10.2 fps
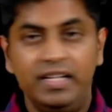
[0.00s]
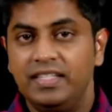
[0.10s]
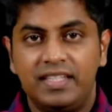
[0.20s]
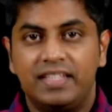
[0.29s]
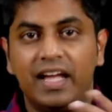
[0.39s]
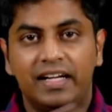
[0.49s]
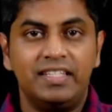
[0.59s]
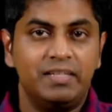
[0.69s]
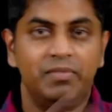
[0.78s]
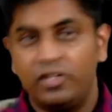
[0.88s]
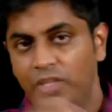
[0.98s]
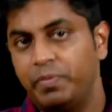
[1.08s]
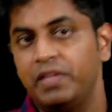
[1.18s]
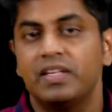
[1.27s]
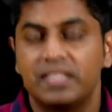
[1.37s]
This is exactly similar to the
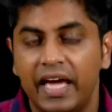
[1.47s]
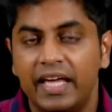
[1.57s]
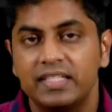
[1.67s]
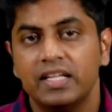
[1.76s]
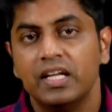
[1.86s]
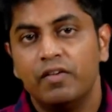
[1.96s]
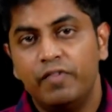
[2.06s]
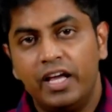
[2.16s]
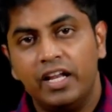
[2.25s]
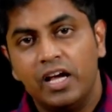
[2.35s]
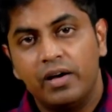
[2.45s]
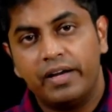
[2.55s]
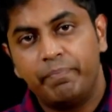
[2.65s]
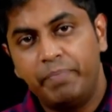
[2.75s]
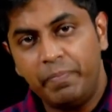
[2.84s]
previous case where
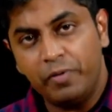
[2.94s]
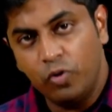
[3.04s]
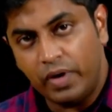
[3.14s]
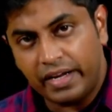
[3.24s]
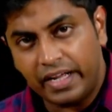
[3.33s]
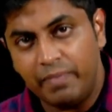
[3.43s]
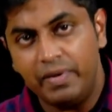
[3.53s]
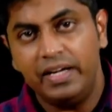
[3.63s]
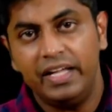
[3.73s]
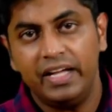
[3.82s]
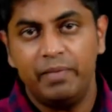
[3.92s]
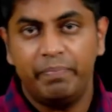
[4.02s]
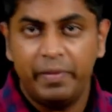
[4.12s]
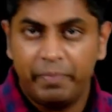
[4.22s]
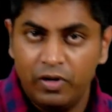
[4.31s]
people who are recommending and
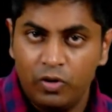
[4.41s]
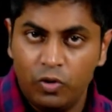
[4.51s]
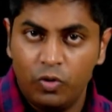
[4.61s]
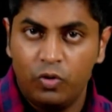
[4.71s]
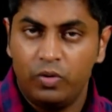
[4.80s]
people who